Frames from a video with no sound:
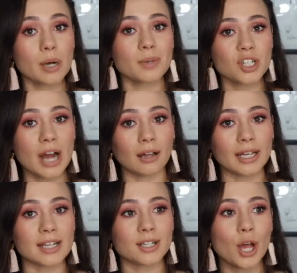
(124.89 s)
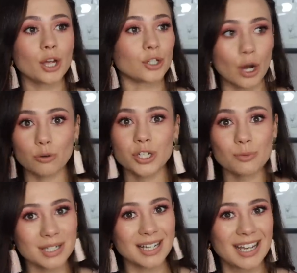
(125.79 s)
where Michelle is, no, she
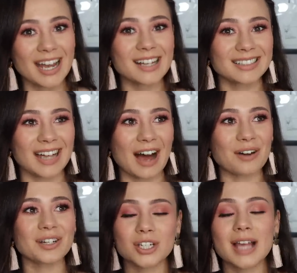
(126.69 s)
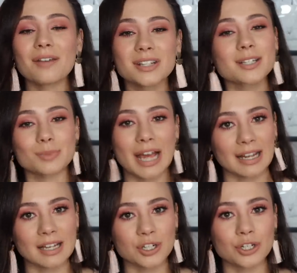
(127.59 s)
wasn't kicked out. She's having some
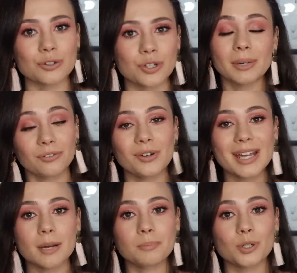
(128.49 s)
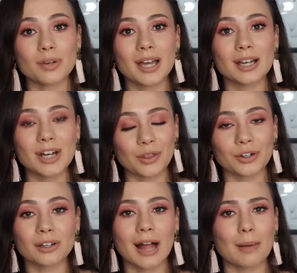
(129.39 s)
tech issues. But if we end up doing another
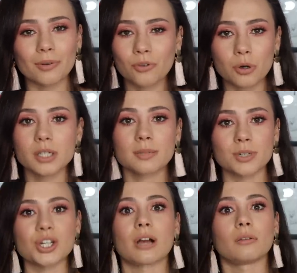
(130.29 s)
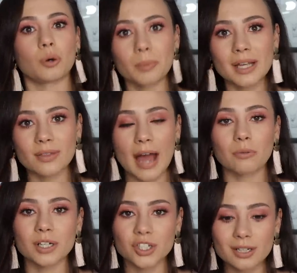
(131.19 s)
collab, of course, Michelle will be in that
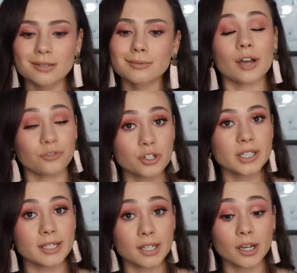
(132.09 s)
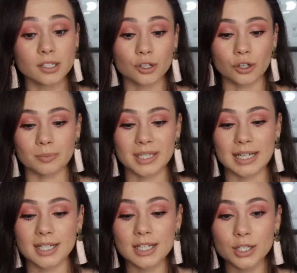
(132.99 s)
one. Just unforeseen
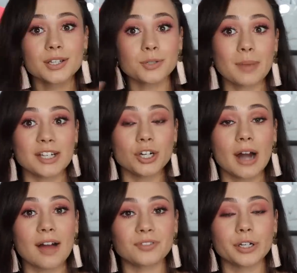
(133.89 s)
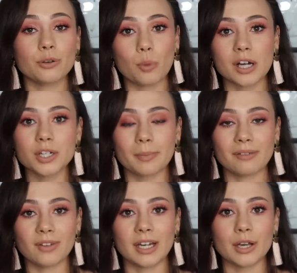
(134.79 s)
circumstances. So make sure after you watch my
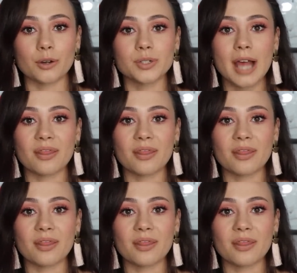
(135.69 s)
videos